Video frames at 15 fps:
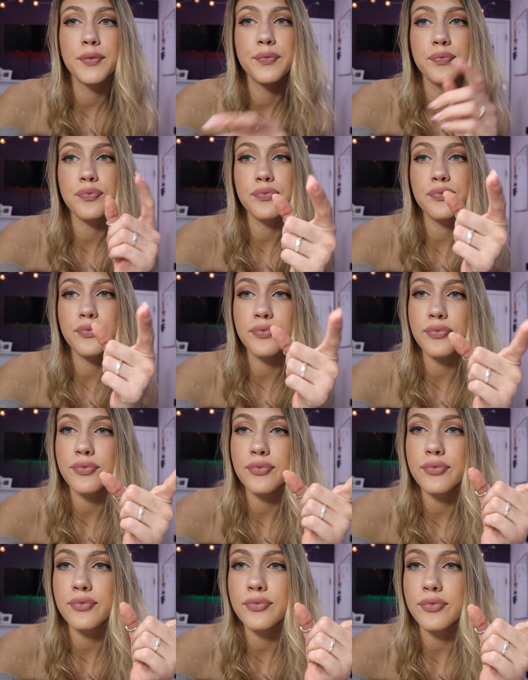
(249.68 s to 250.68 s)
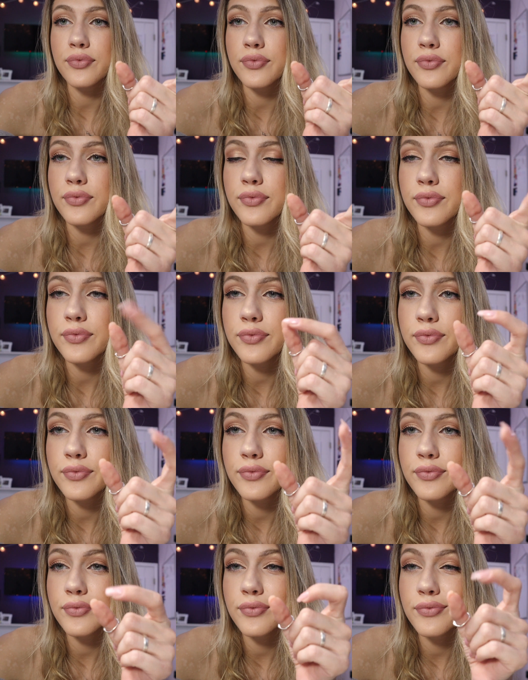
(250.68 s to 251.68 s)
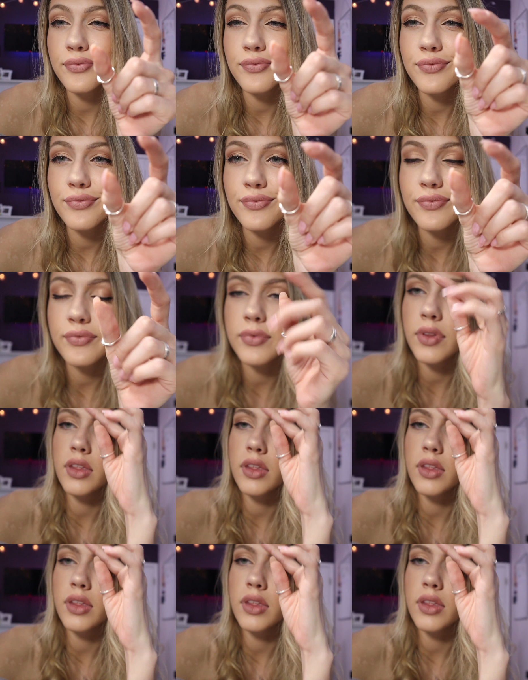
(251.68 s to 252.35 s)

(no one is talking)